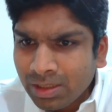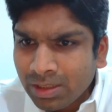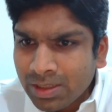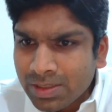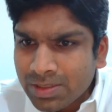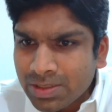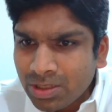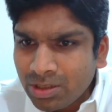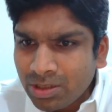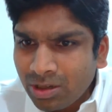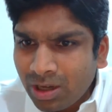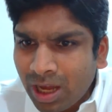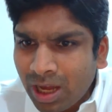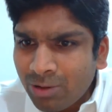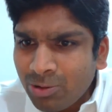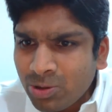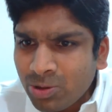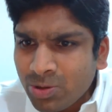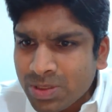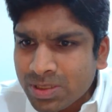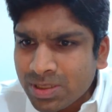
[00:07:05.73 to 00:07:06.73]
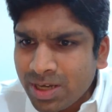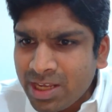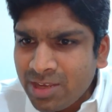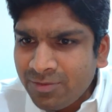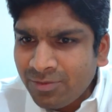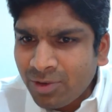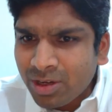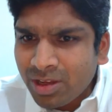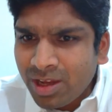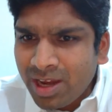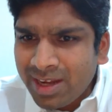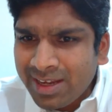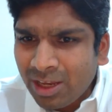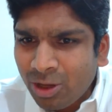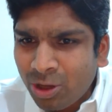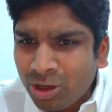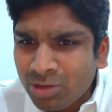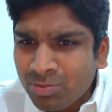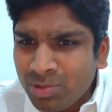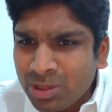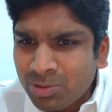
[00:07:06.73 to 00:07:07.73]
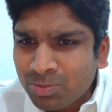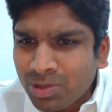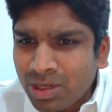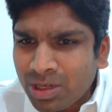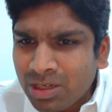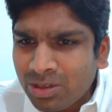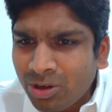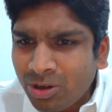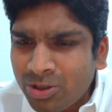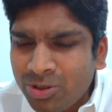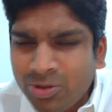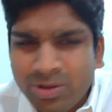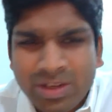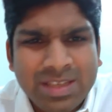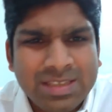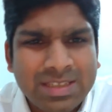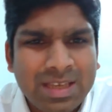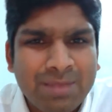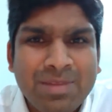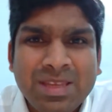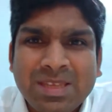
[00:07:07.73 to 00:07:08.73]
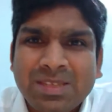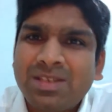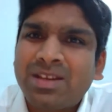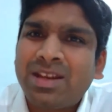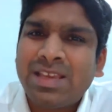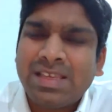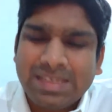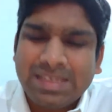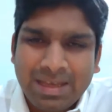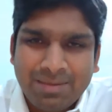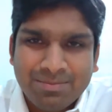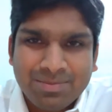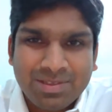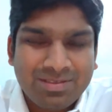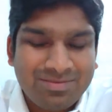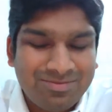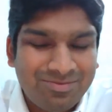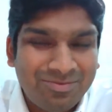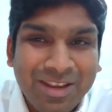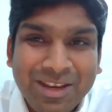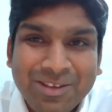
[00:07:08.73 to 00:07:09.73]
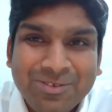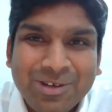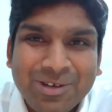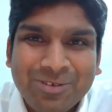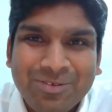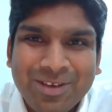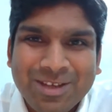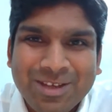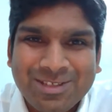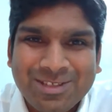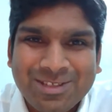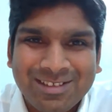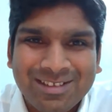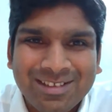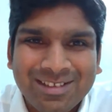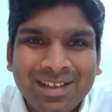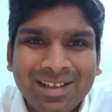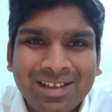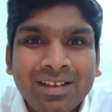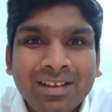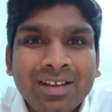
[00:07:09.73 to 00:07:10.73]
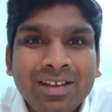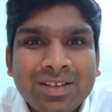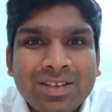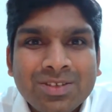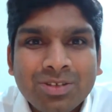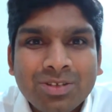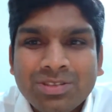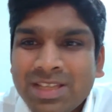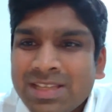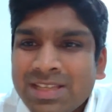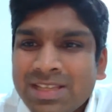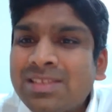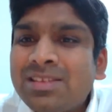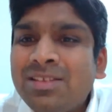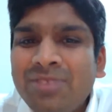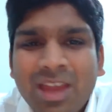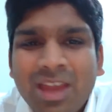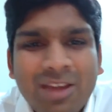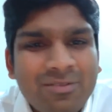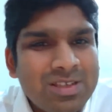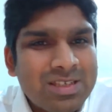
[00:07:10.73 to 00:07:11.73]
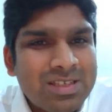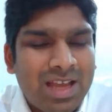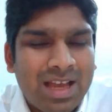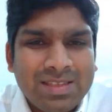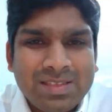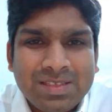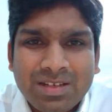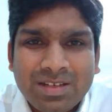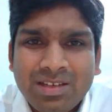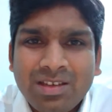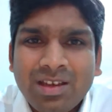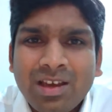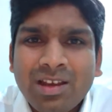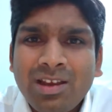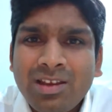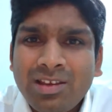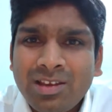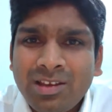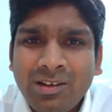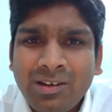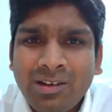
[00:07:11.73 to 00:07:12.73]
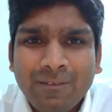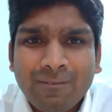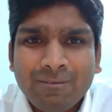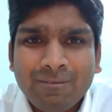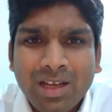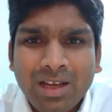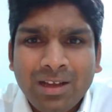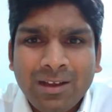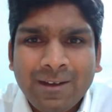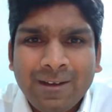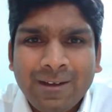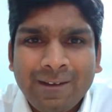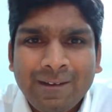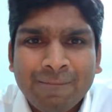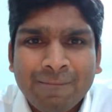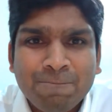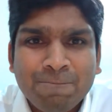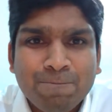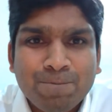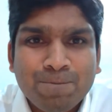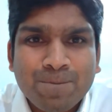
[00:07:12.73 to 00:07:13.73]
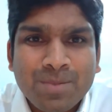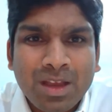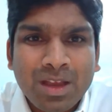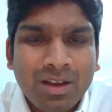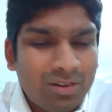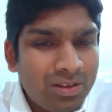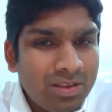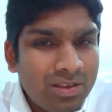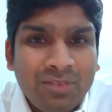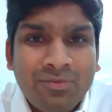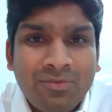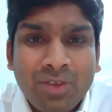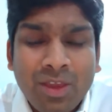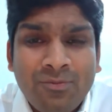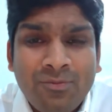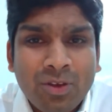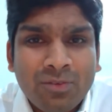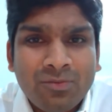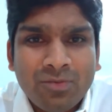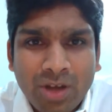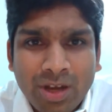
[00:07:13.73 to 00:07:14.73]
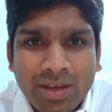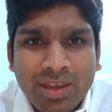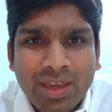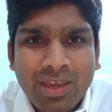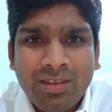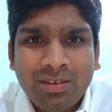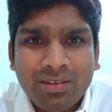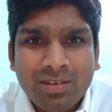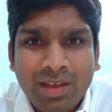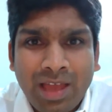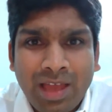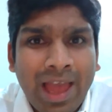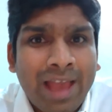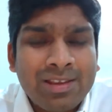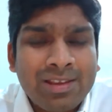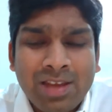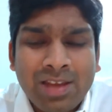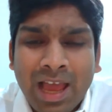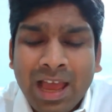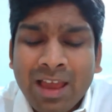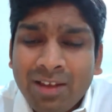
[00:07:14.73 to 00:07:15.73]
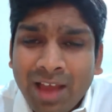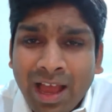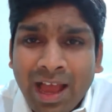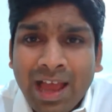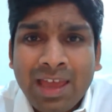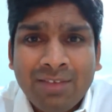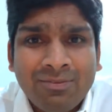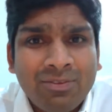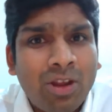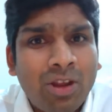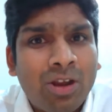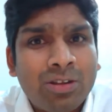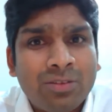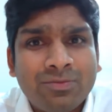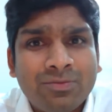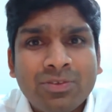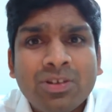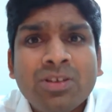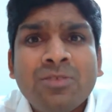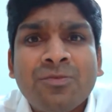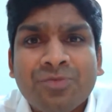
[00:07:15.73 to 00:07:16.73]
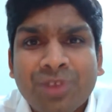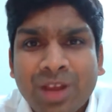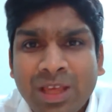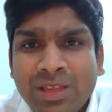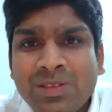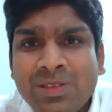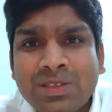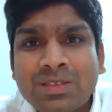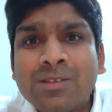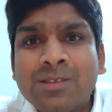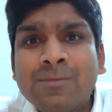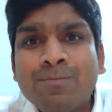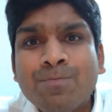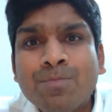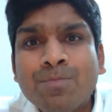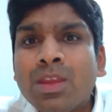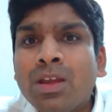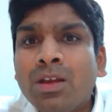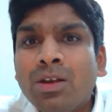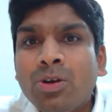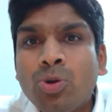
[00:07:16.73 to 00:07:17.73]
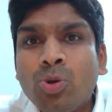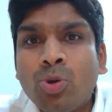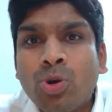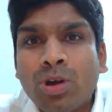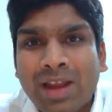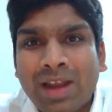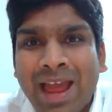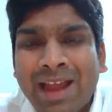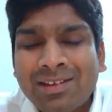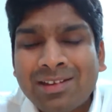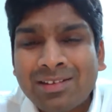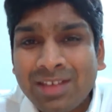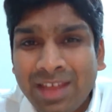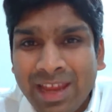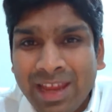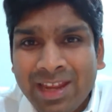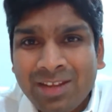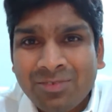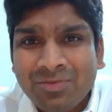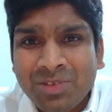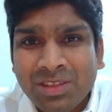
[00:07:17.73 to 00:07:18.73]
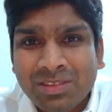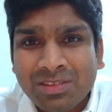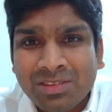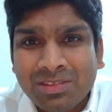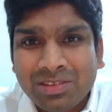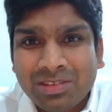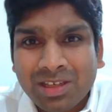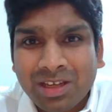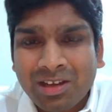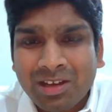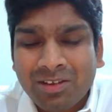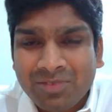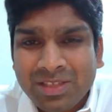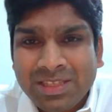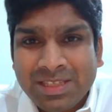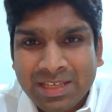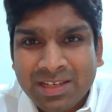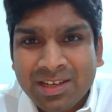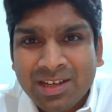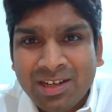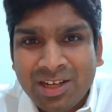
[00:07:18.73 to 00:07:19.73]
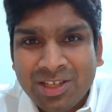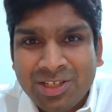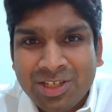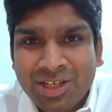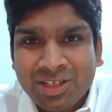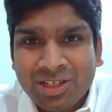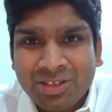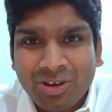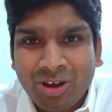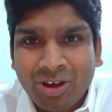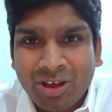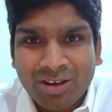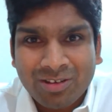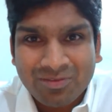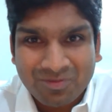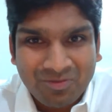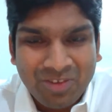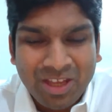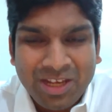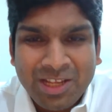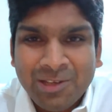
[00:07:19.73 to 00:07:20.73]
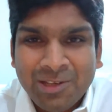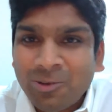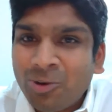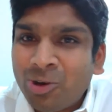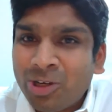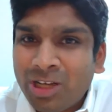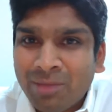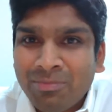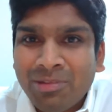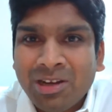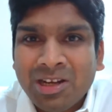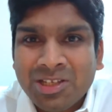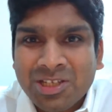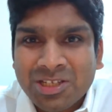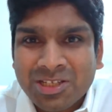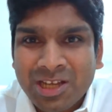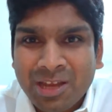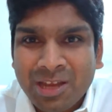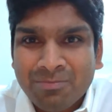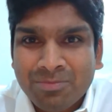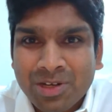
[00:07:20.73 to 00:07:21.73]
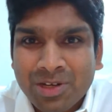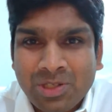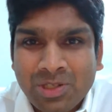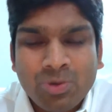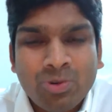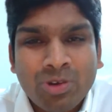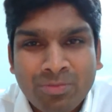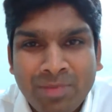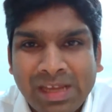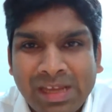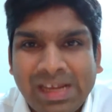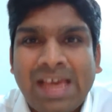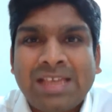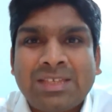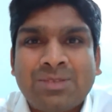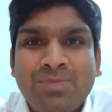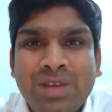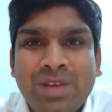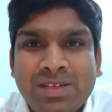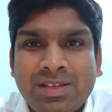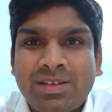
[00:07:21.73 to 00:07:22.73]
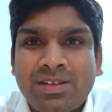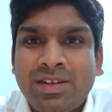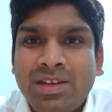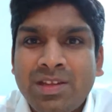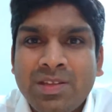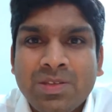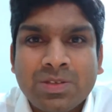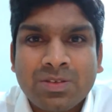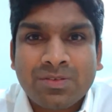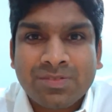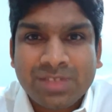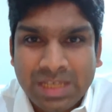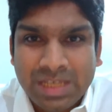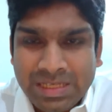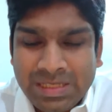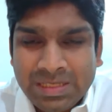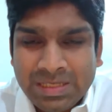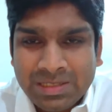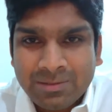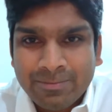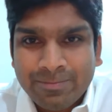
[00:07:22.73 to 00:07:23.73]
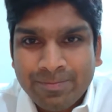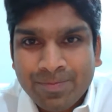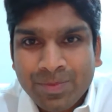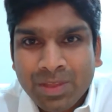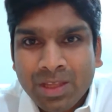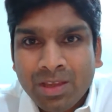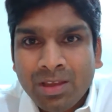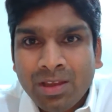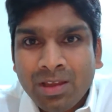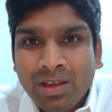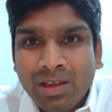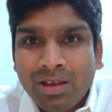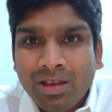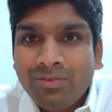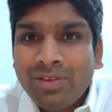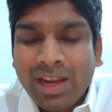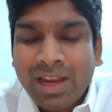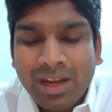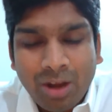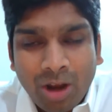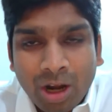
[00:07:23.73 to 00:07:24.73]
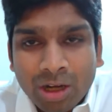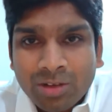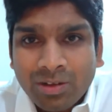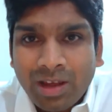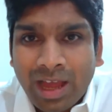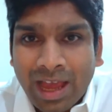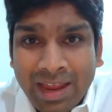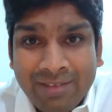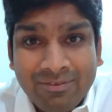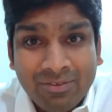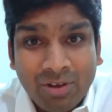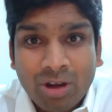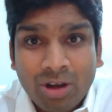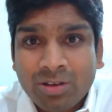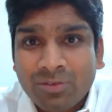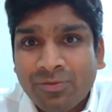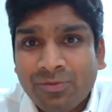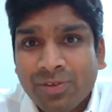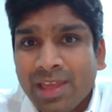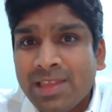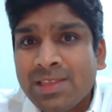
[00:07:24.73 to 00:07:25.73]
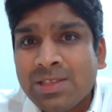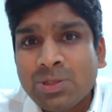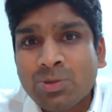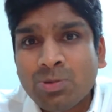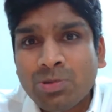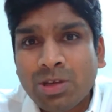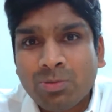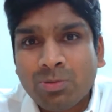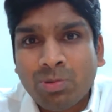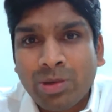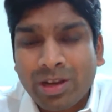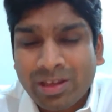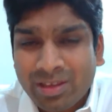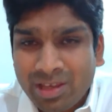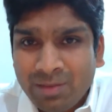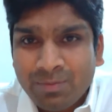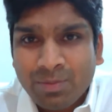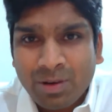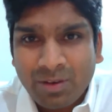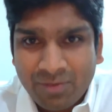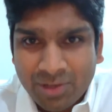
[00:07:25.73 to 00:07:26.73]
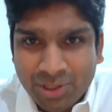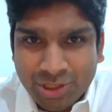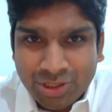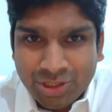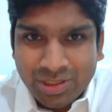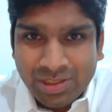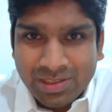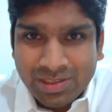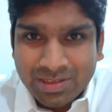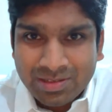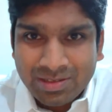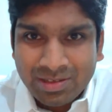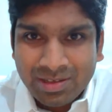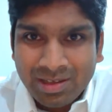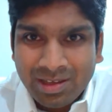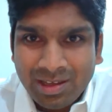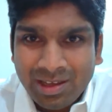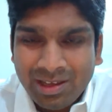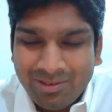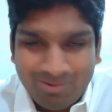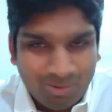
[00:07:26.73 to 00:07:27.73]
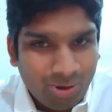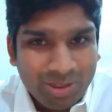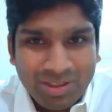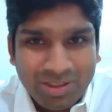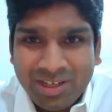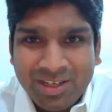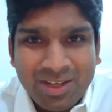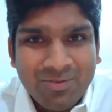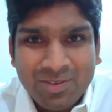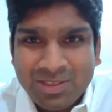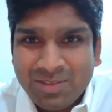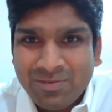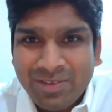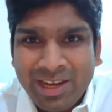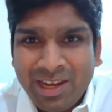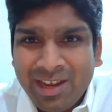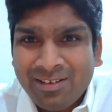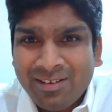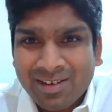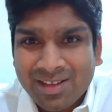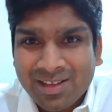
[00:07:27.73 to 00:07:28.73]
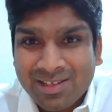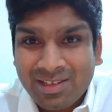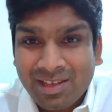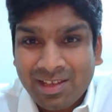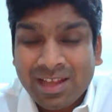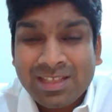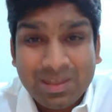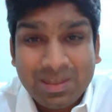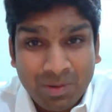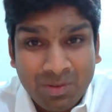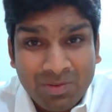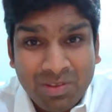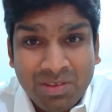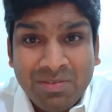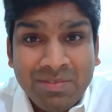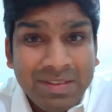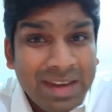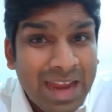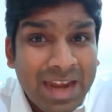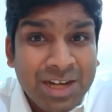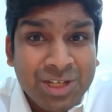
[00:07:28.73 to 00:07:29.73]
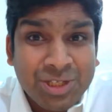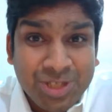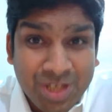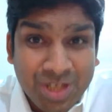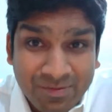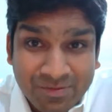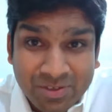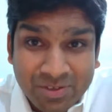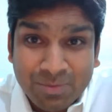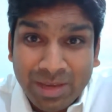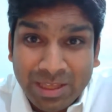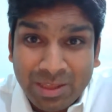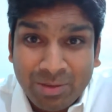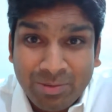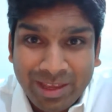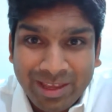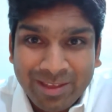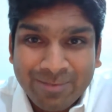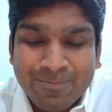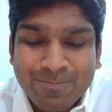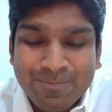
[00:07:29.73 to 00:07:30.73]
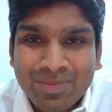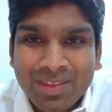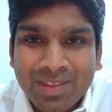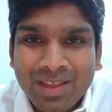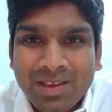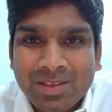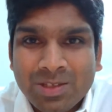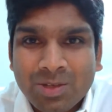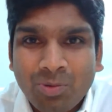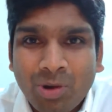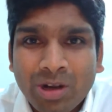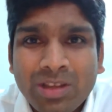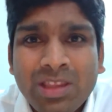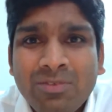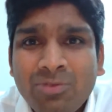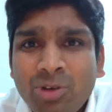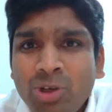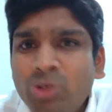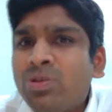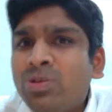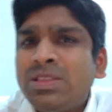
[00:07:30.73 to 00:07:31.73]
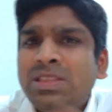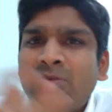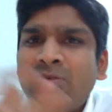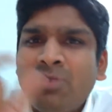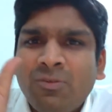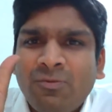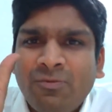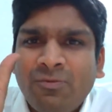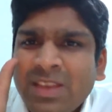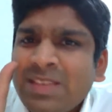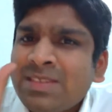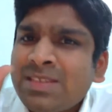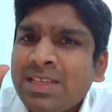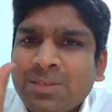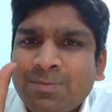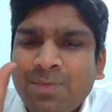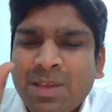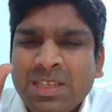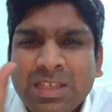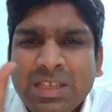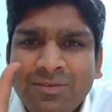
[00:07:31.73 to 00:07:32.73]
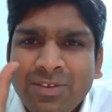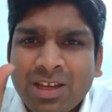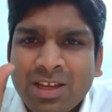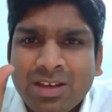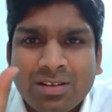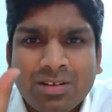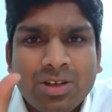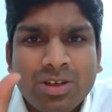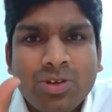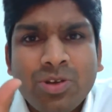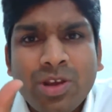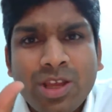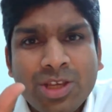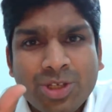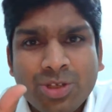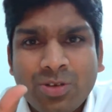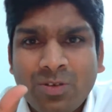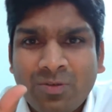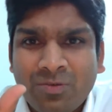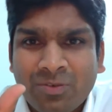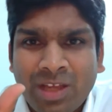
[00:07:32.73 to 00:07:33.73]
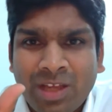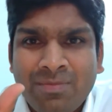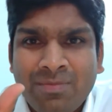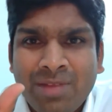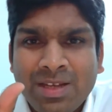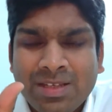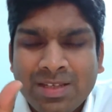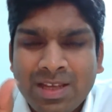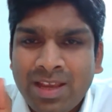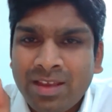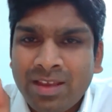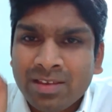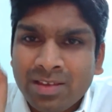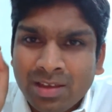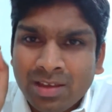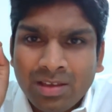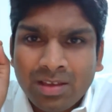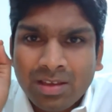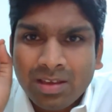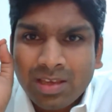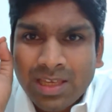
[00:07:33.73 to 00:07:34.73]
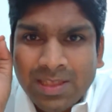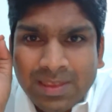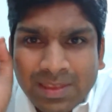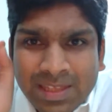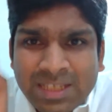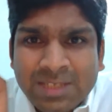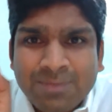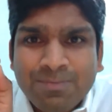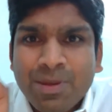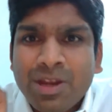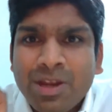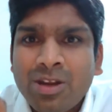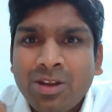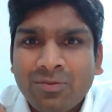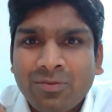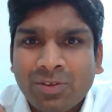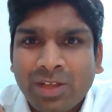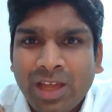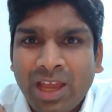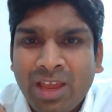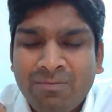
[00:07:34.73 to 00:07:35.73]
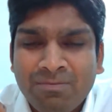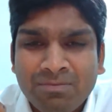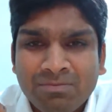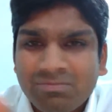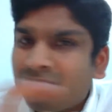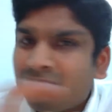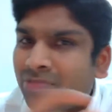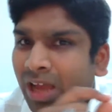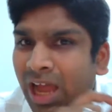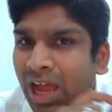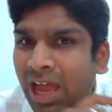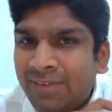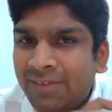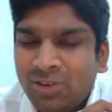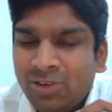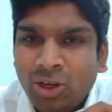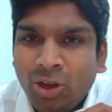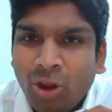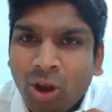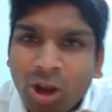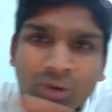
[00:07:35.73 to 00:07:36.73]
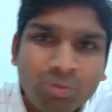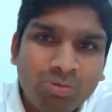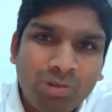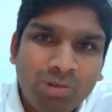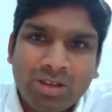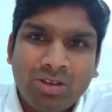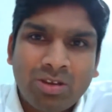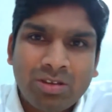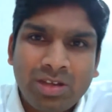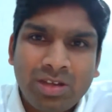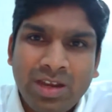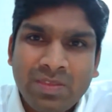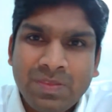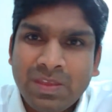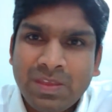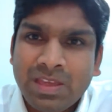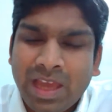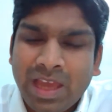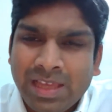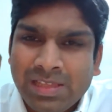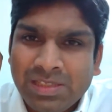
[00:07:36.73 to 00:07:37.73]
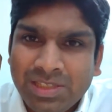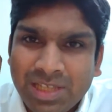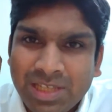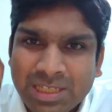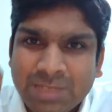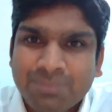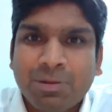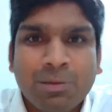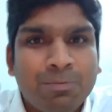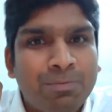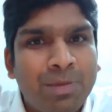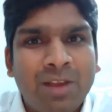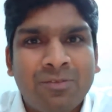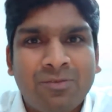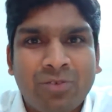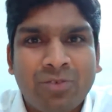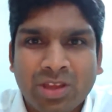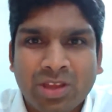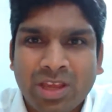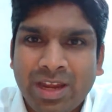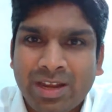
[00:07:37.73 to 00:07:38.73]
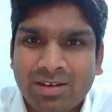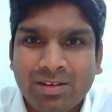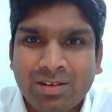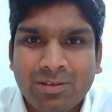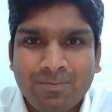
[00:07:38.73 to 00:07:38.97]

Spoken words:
So how to study for GATE along with work or during semester exams? Very good question. So just the way I was answering earlier, if you're working, actually, I have a lot of good friends who cracked GATE with single digit or very low double digit numbers, who are my classmates at Indian Institute of Science. I have a lot of friends who are working professionals. What they did was very interesting. And some of them even had shifts, by the way. So what they would do is they would fix a specific duration of time and say, in this period of time, I will not work on anything. I'll just prepare for GATE.